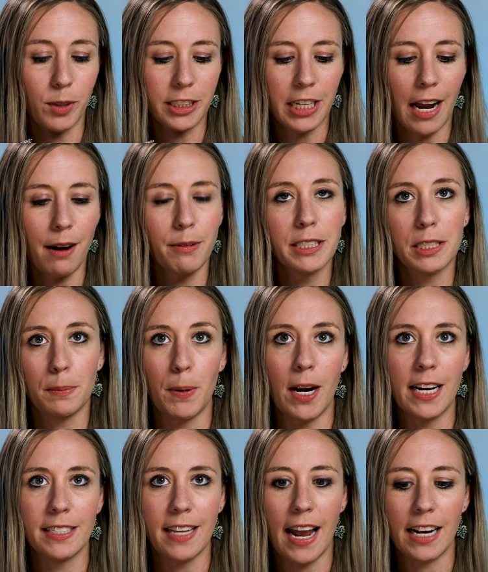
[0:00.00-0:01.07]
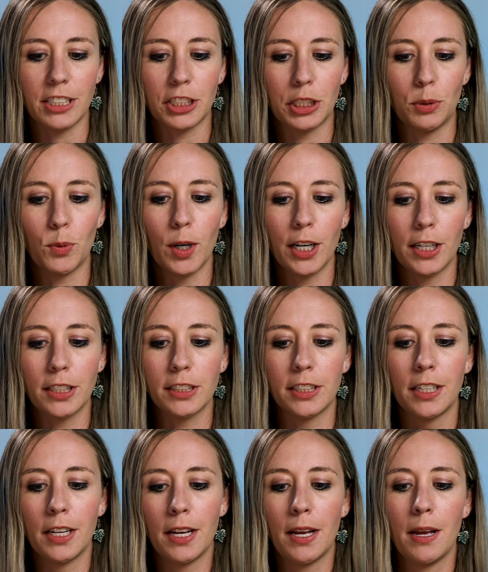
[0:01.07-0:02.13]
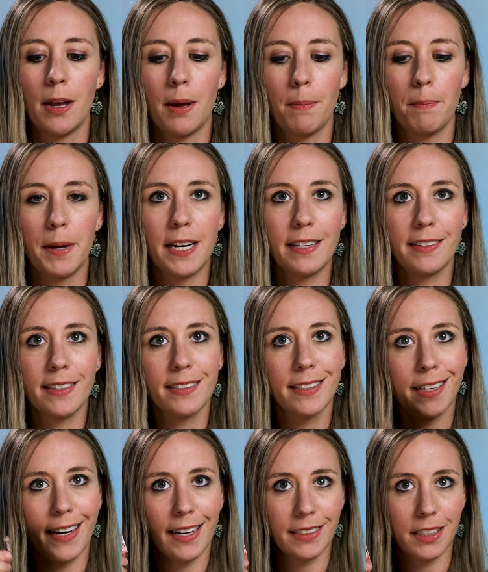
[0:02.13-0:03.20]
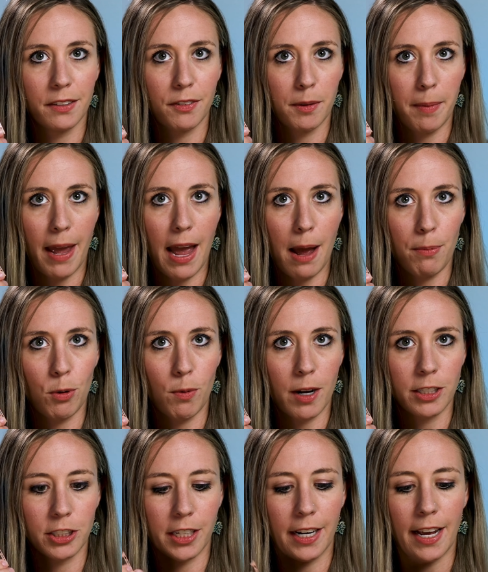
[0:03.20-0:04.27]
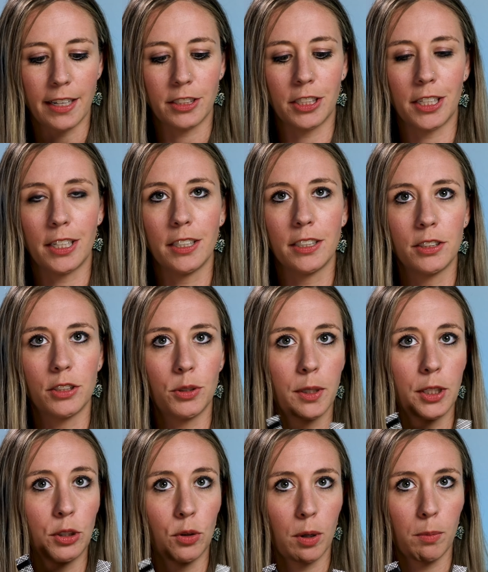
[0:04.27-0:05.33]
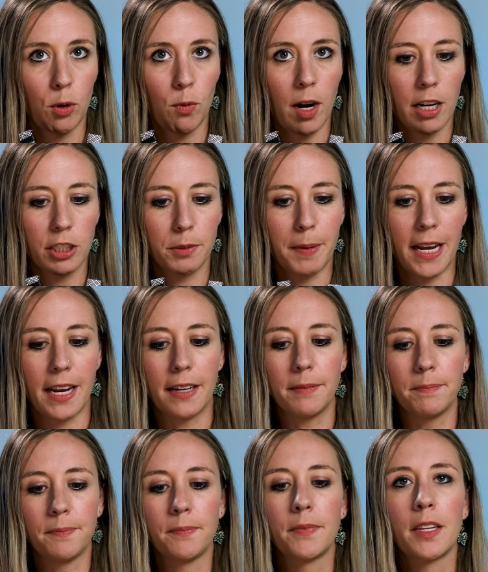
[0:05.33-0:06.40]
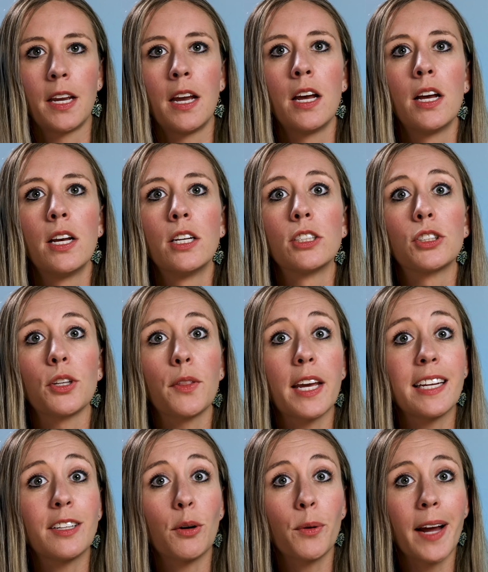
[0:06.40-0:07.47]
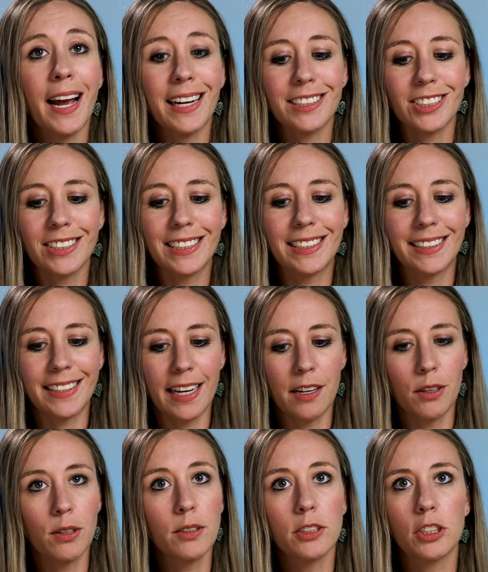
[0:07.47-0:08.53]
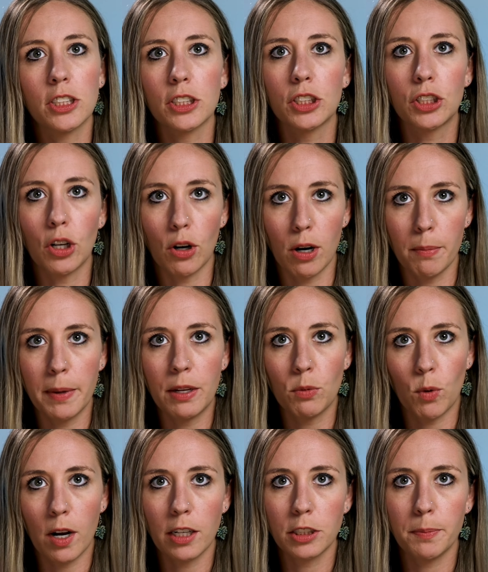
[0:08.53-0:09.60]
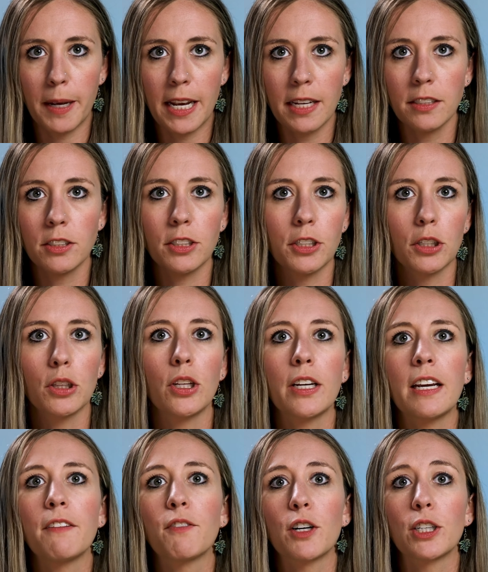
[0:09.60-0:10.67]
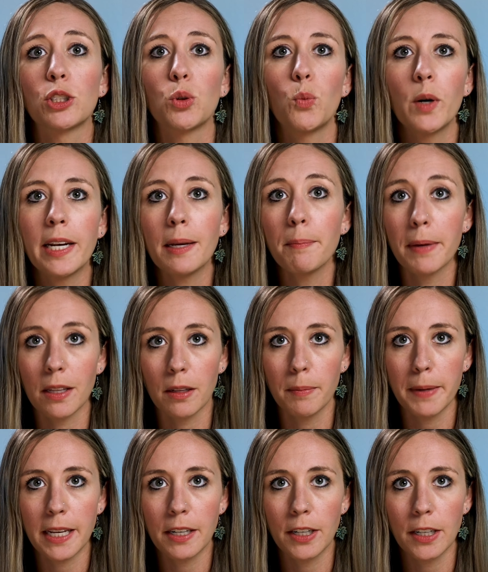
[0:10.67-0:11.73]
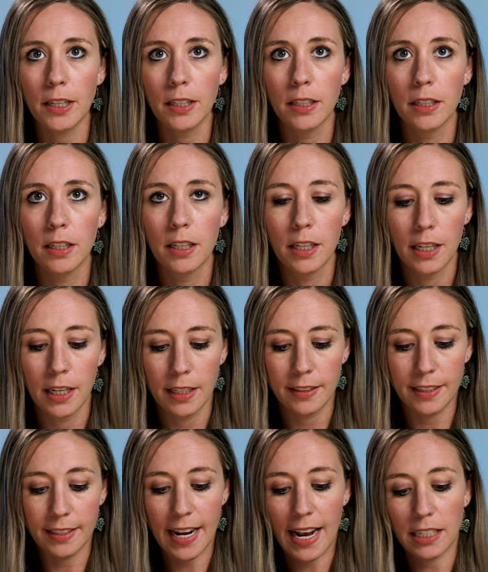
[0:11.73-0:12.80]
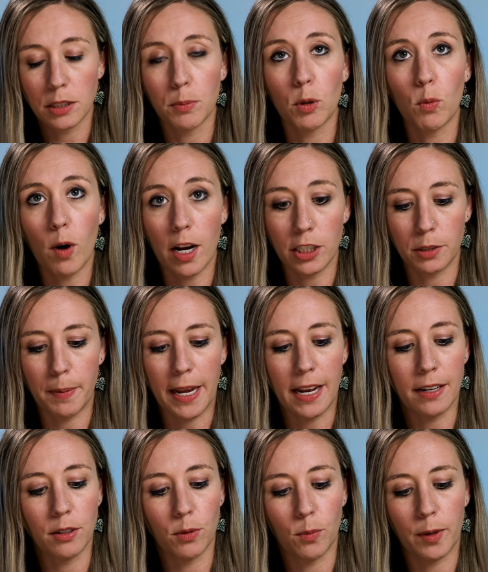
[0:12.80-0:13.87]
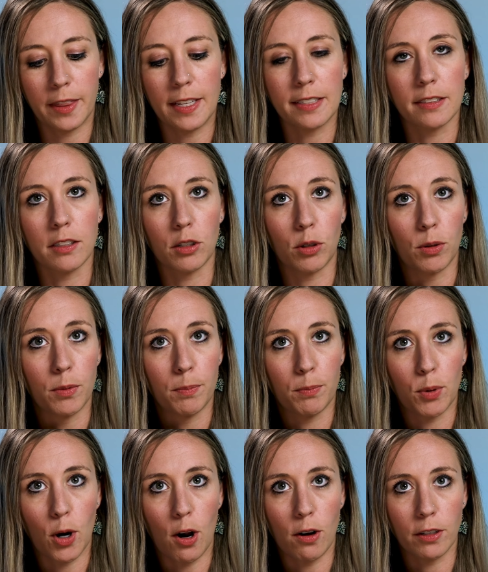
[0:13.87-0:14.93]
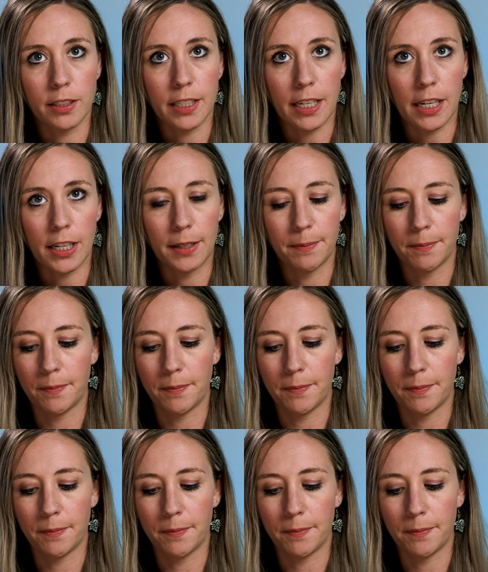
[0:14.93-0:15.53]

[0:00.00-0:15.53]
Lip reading: which I was surprised actually worked, but it disconnected from the Apple Watch connector to a normal watch band. So they don't actually sell just Garmin watch bands. You're looking for a 20mm detachable watch band with these little prongs here.